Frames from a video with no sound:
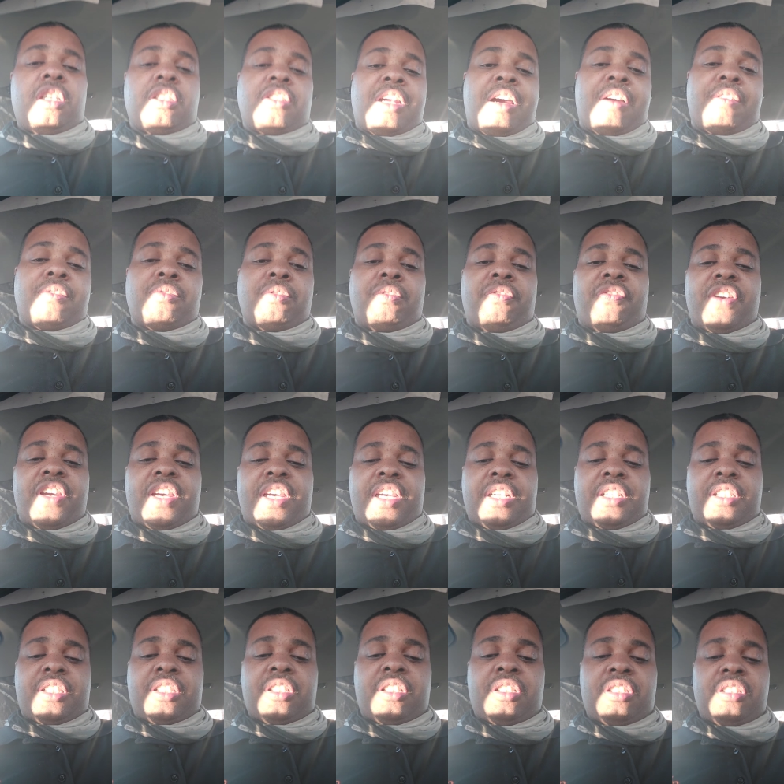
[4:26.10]
talking too
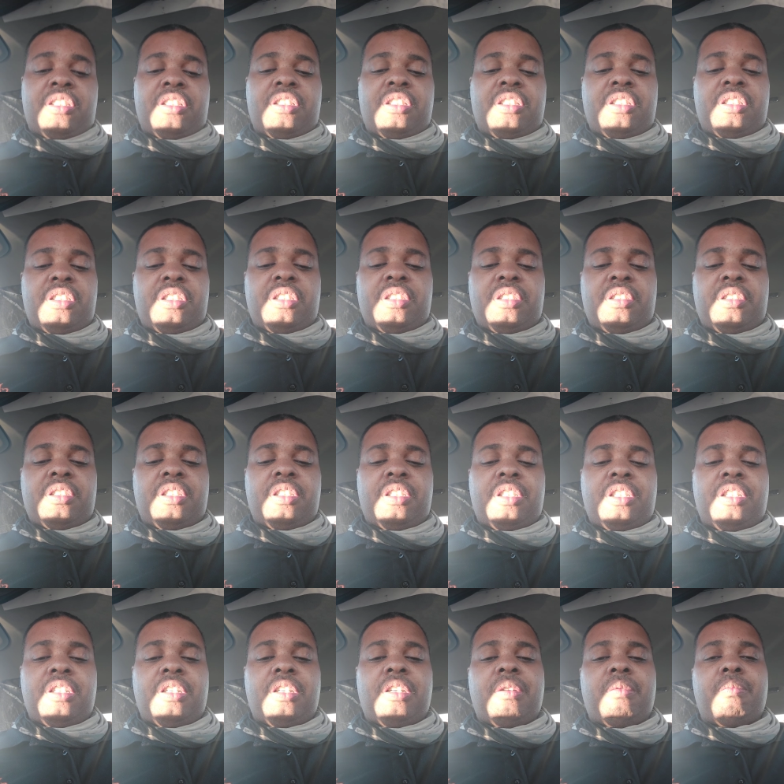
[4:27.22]
fast.
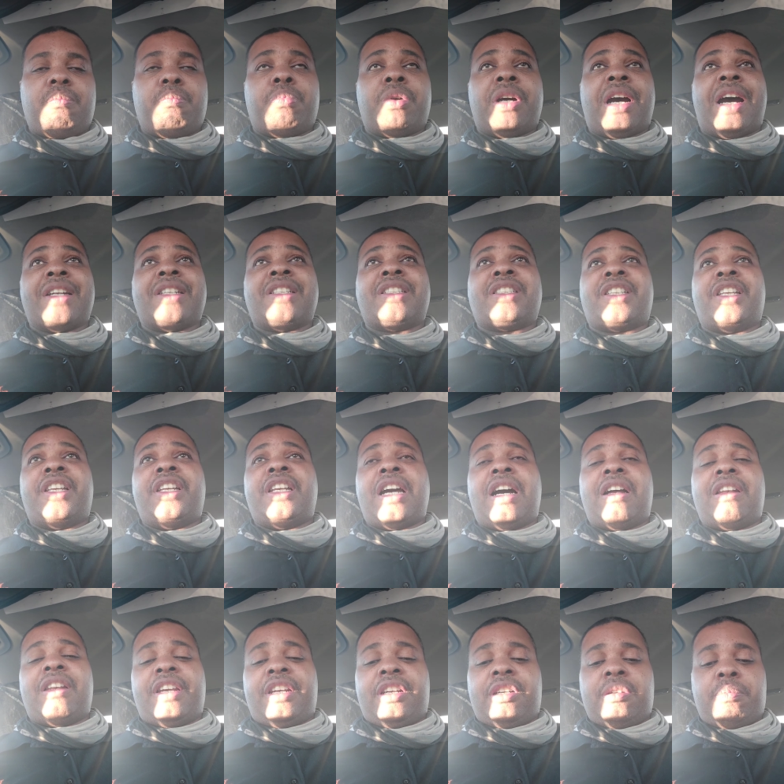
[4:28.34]
But I'll see
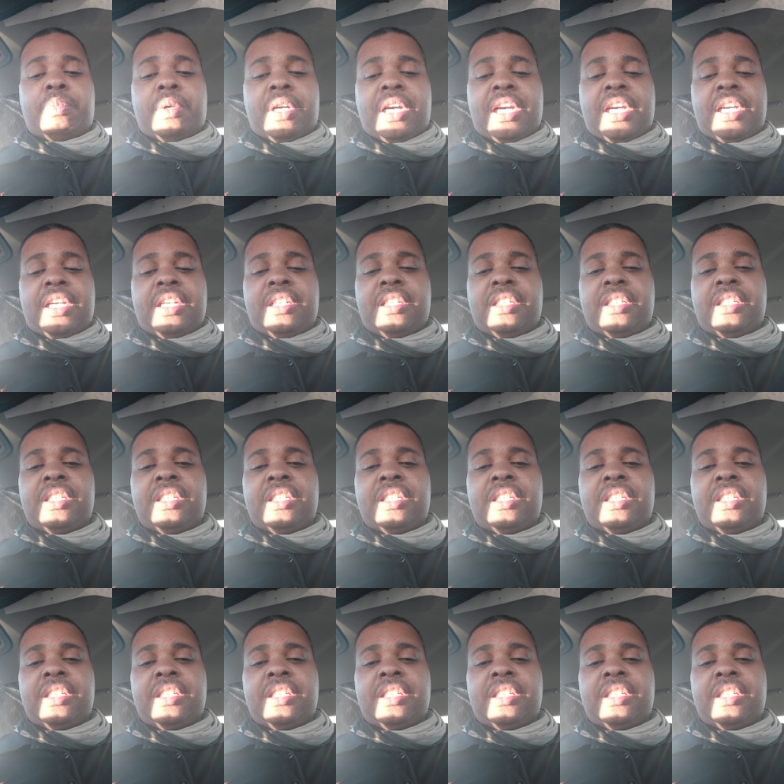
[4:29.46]
y'all later. Bye.